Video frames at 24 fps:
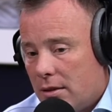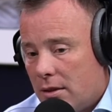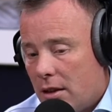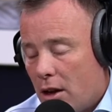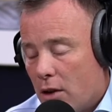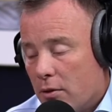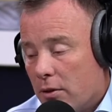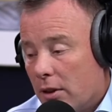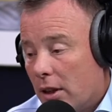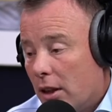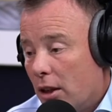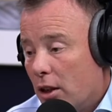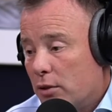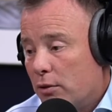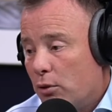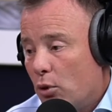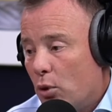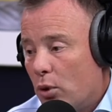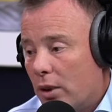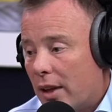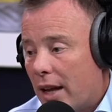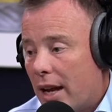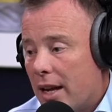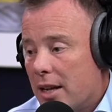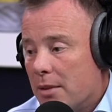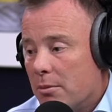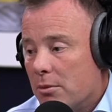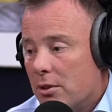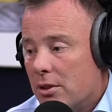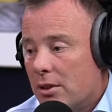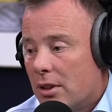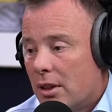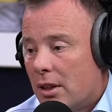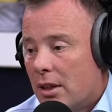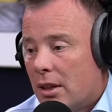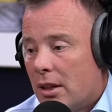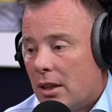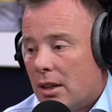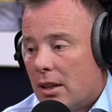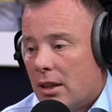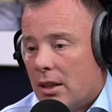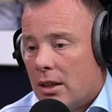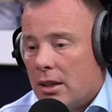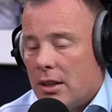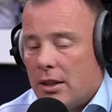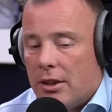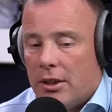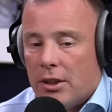over the last 4 games,
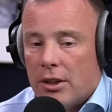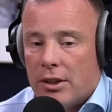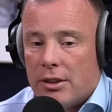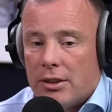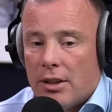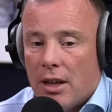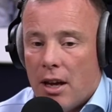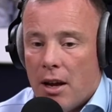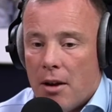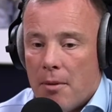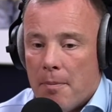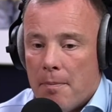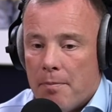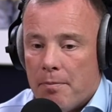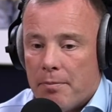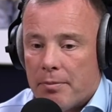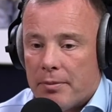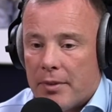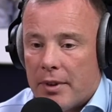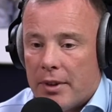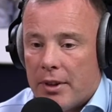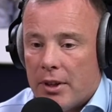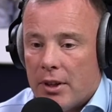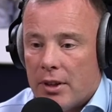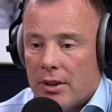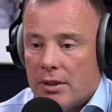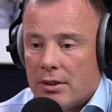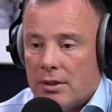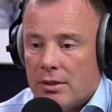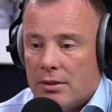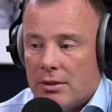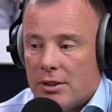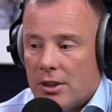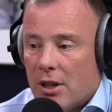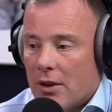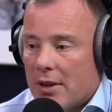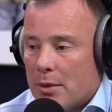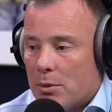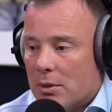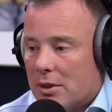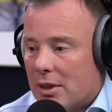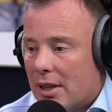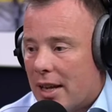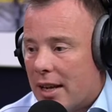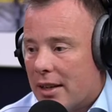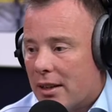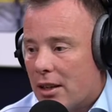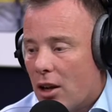that he
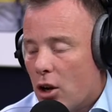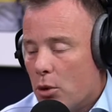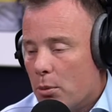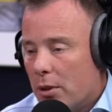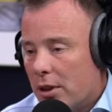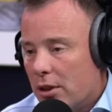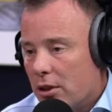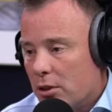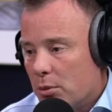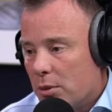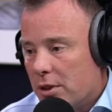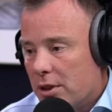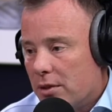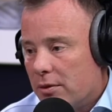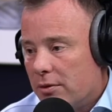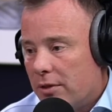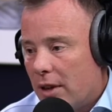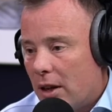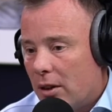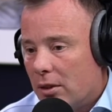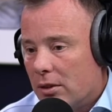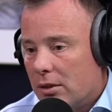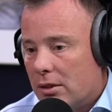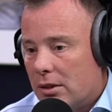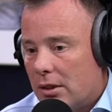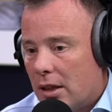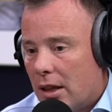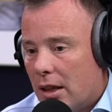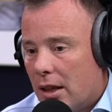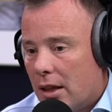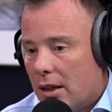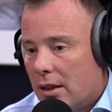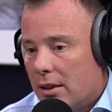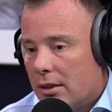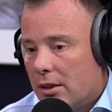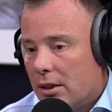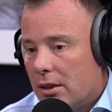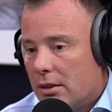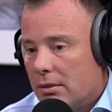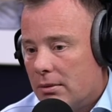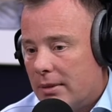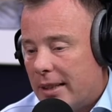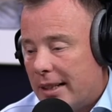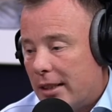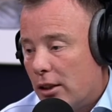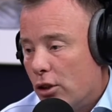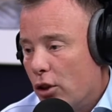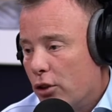was let go because we just felt that
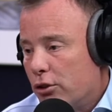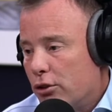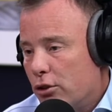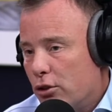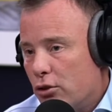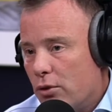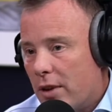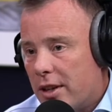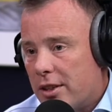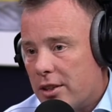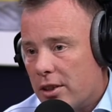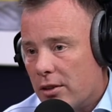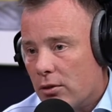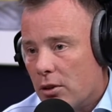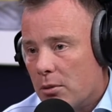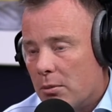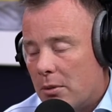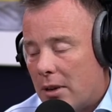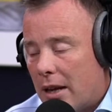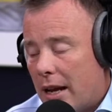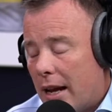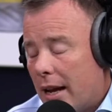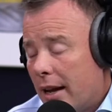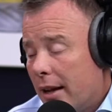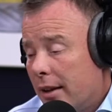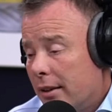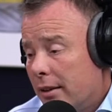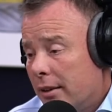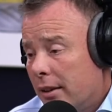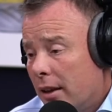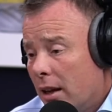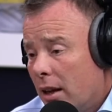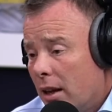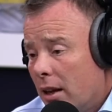he'd lost the dressing room, and